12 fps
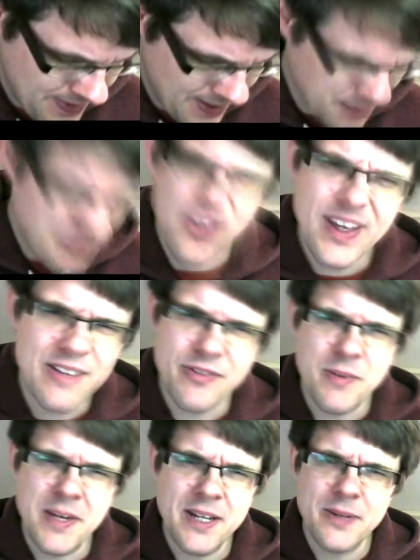not that
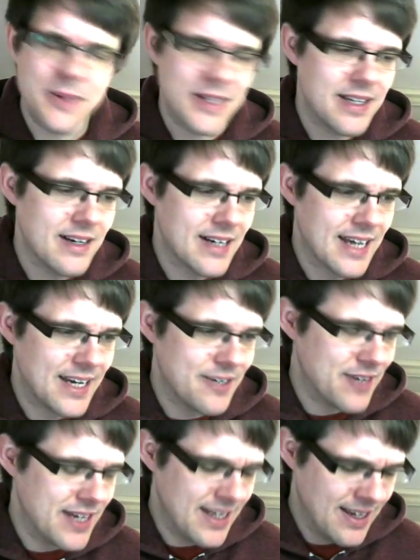familiar with the arcade,
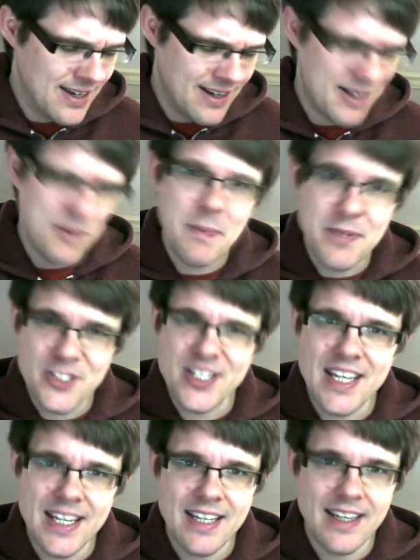really. I remember
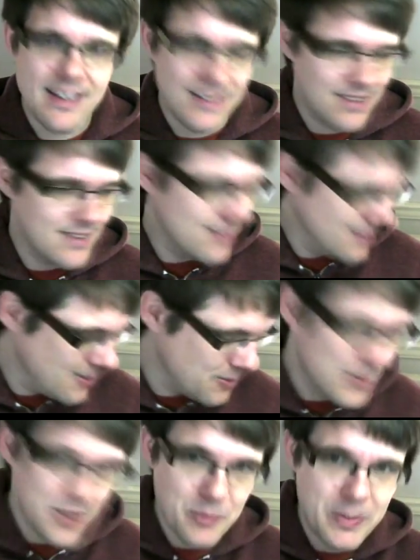seeing it, you know,
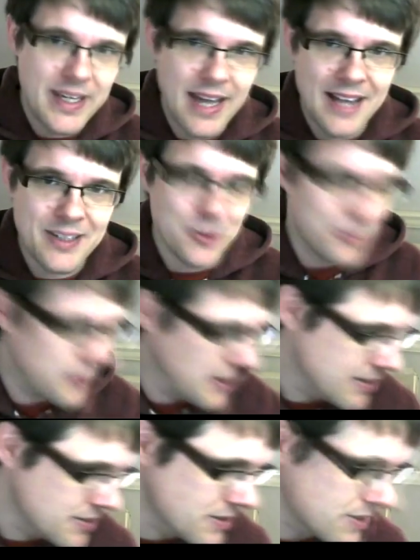with the big
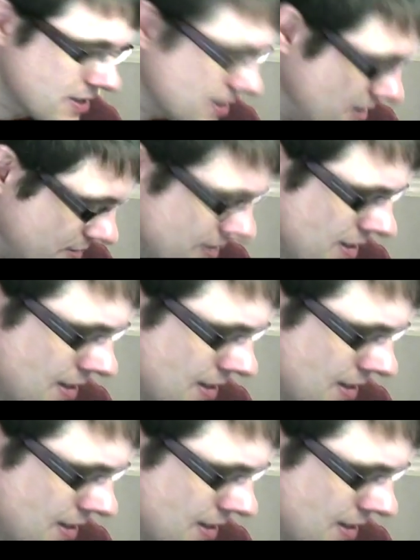handlebars and stuff.